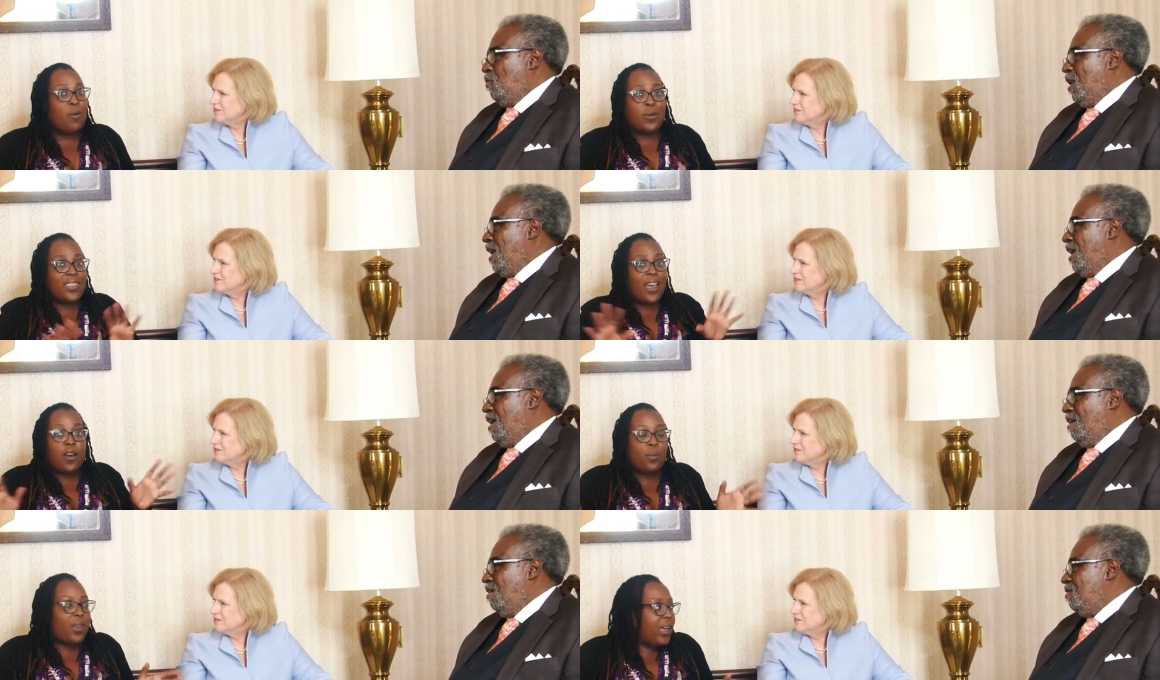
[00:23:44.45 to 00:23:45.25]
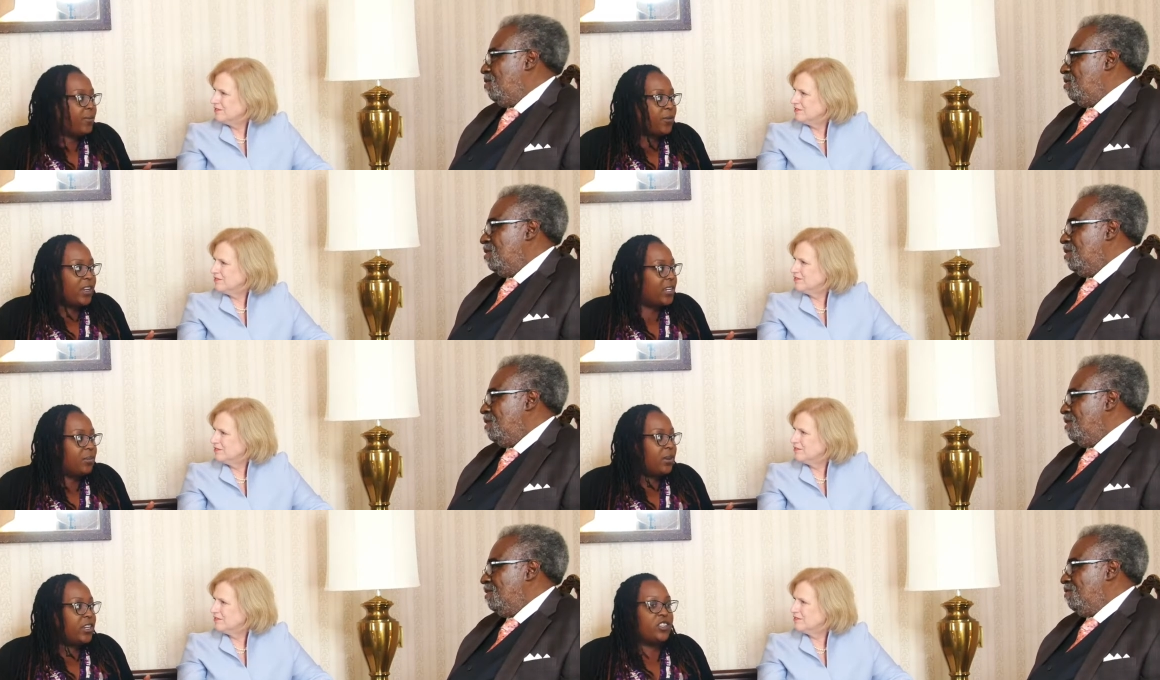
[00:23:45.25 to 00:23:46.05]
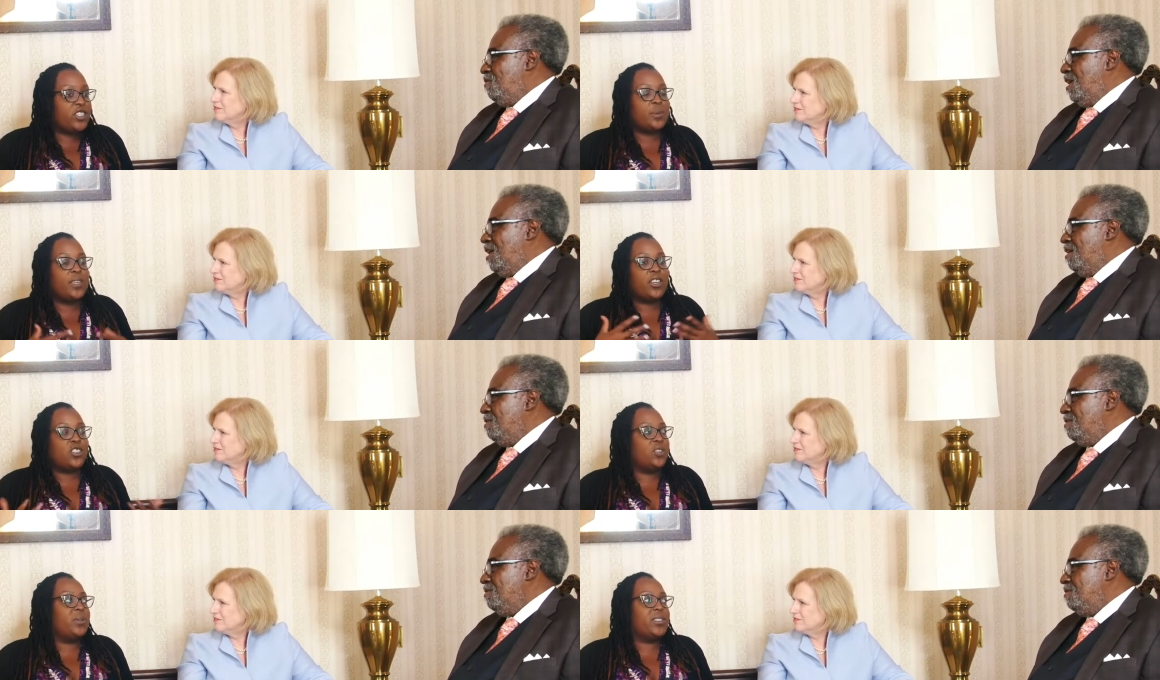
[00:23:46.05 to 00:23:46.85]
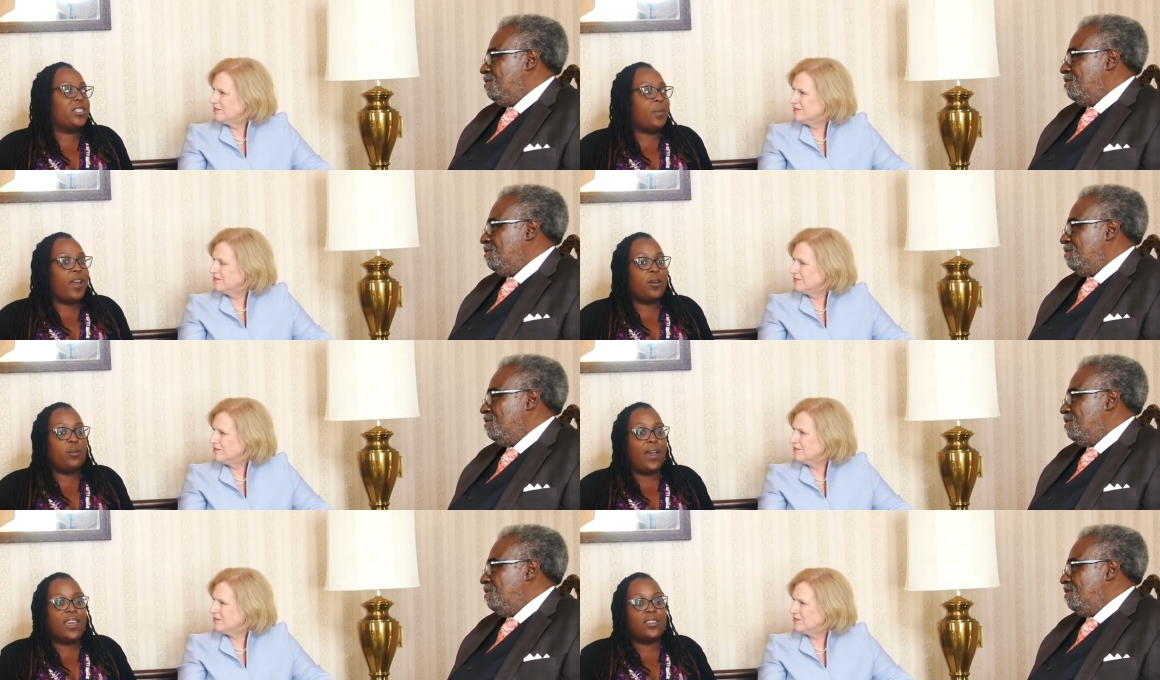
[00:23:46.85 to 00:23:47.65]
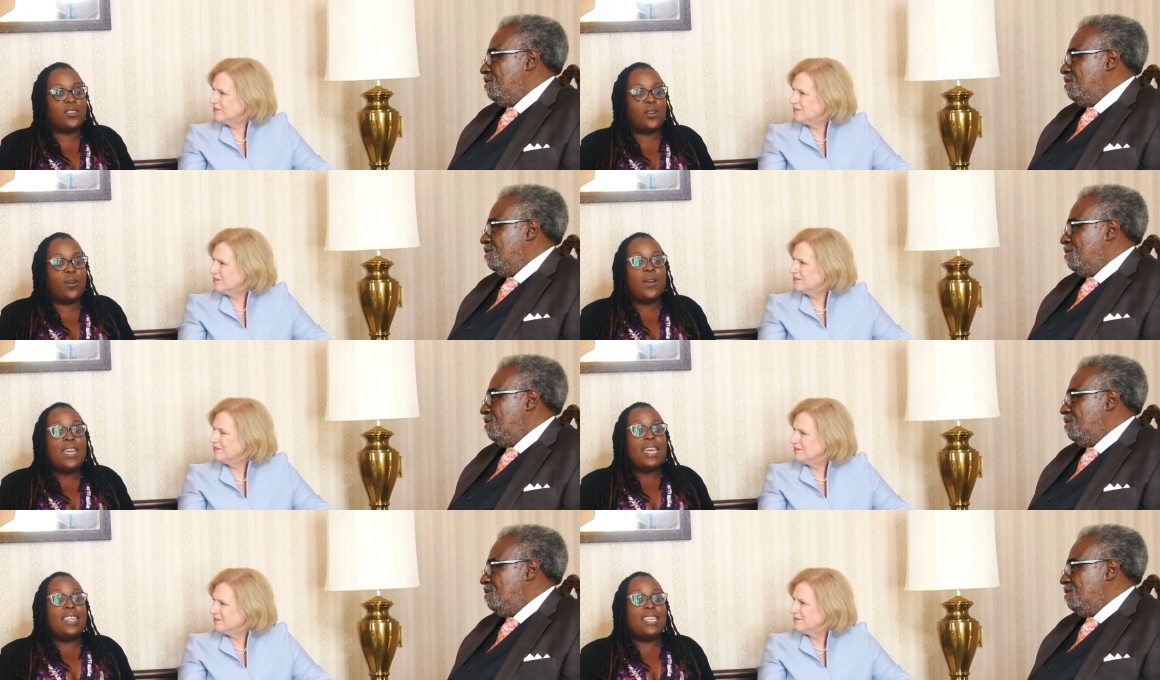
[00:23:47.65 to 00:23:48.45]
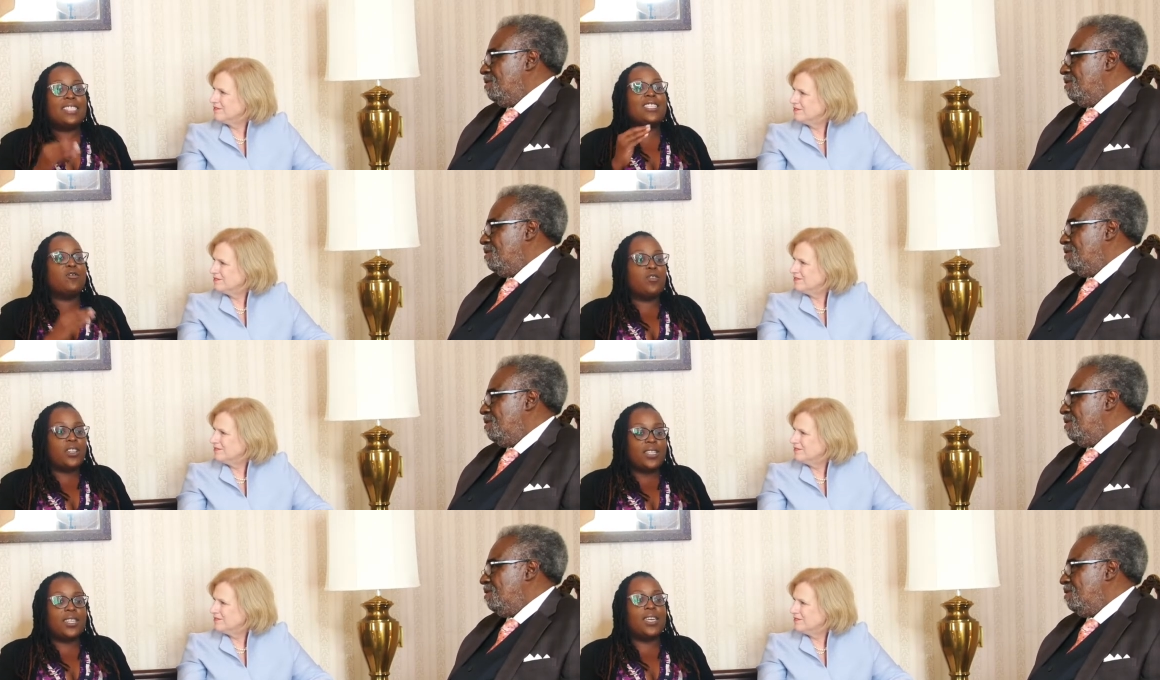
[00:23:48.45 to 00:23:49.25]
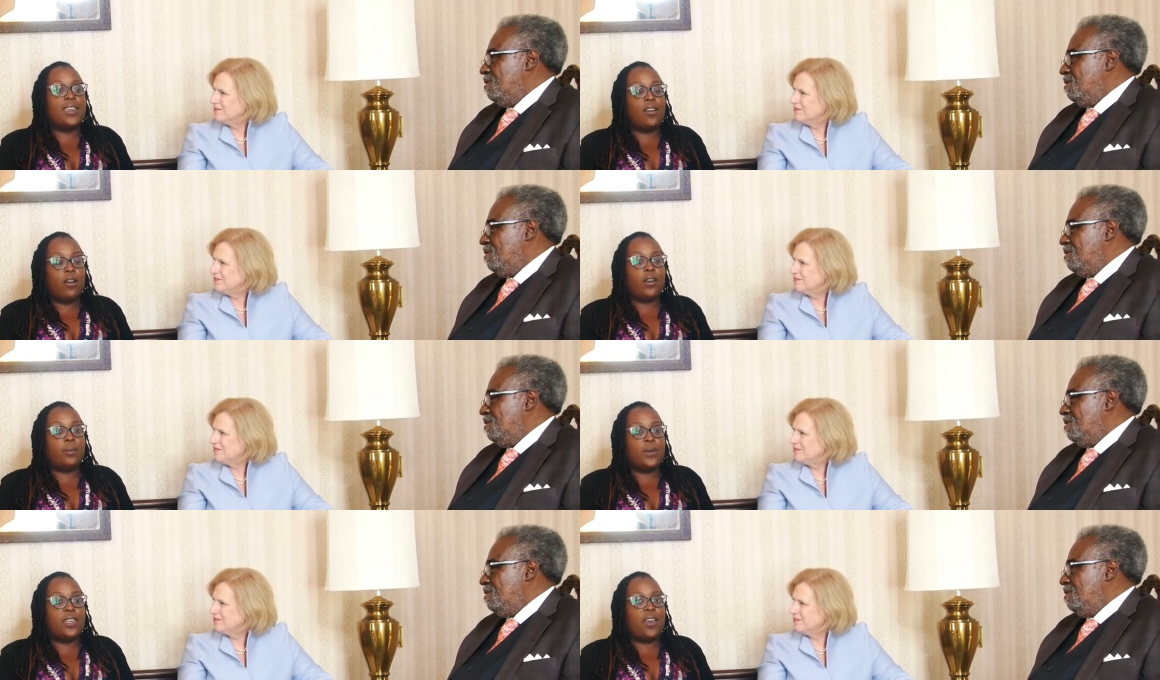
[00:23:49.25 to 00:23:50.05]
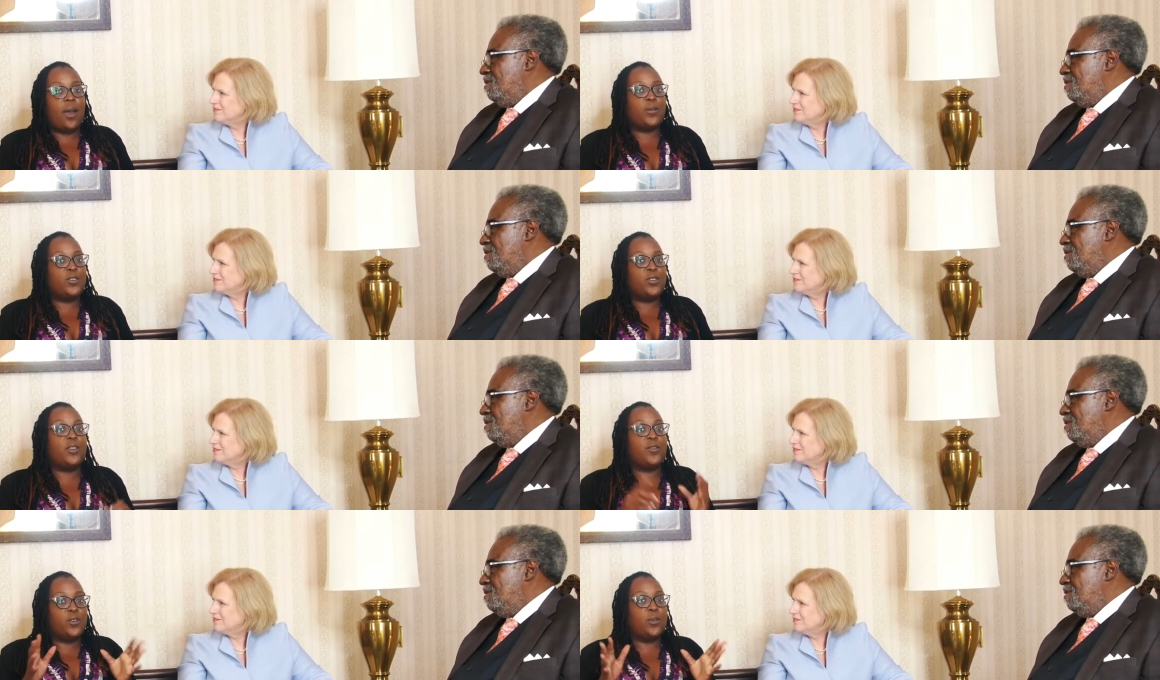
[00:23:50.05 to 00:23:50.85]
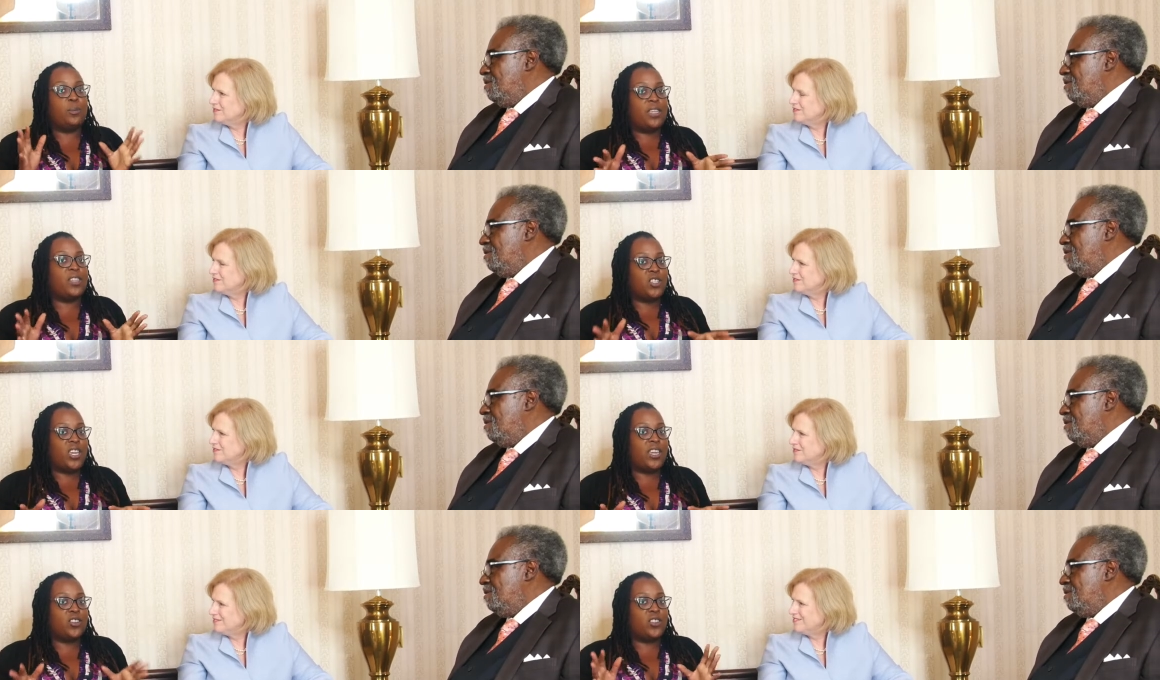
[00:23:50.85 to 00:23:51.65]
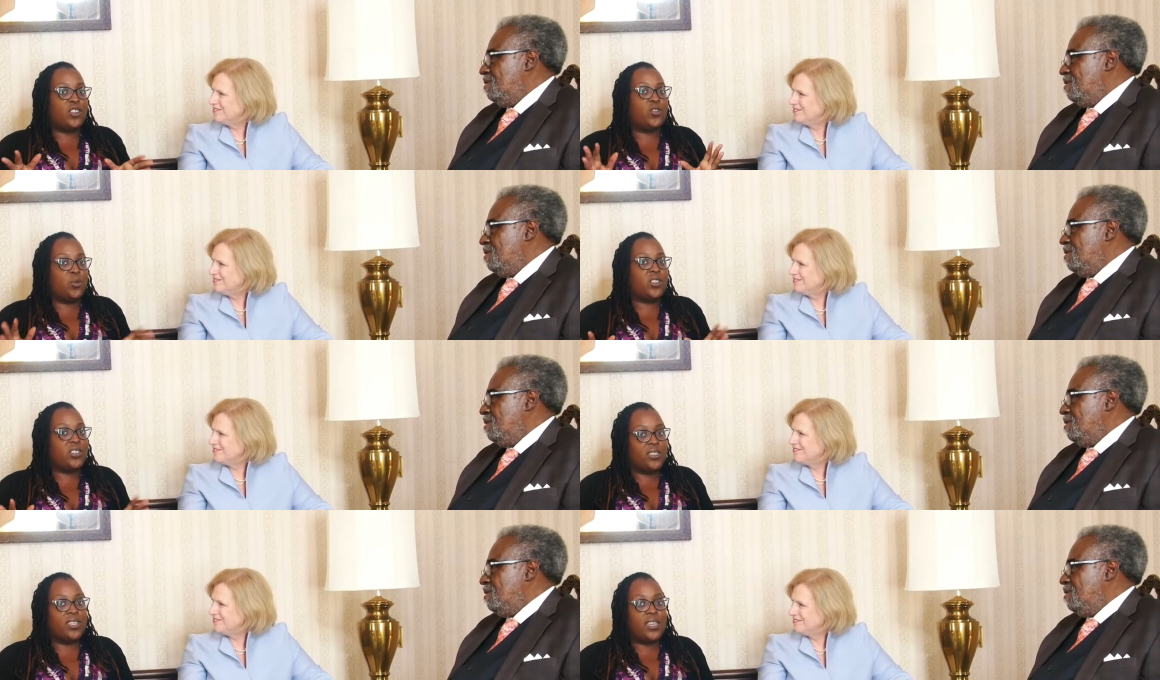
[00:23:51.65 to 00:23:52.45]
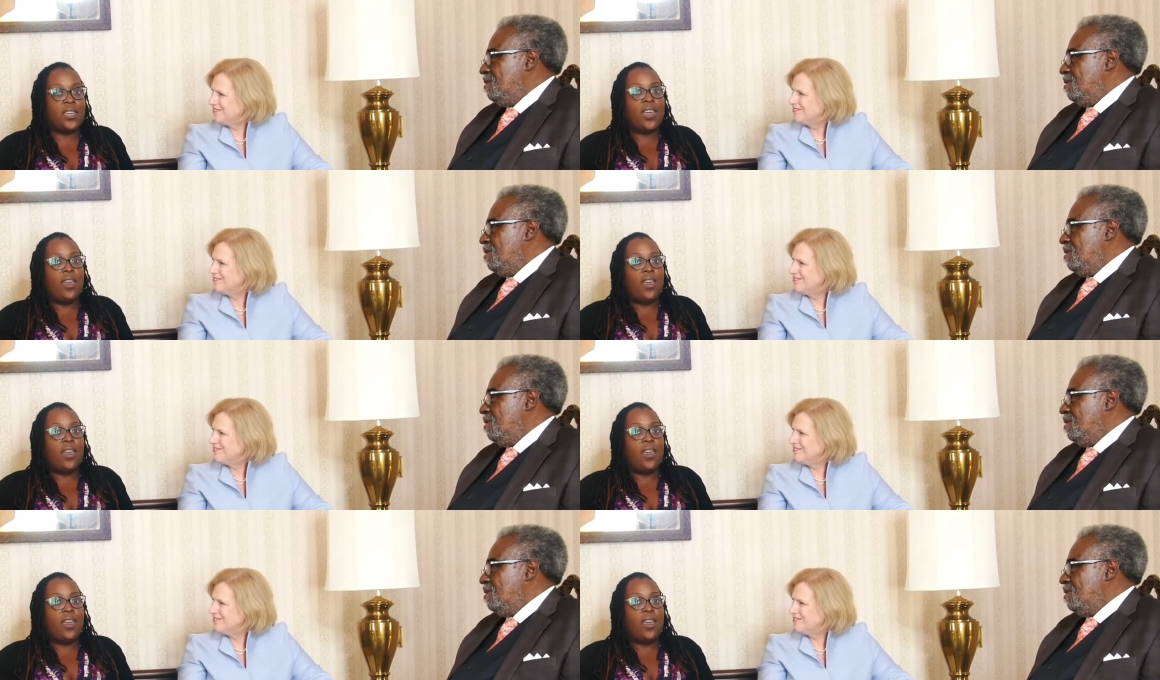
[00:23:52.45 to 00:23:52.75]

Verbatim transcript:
Speaker 1: without applying for any money just wow. because she was inspired by it so this is really going to be the opportunity for you to be the change that you wish to see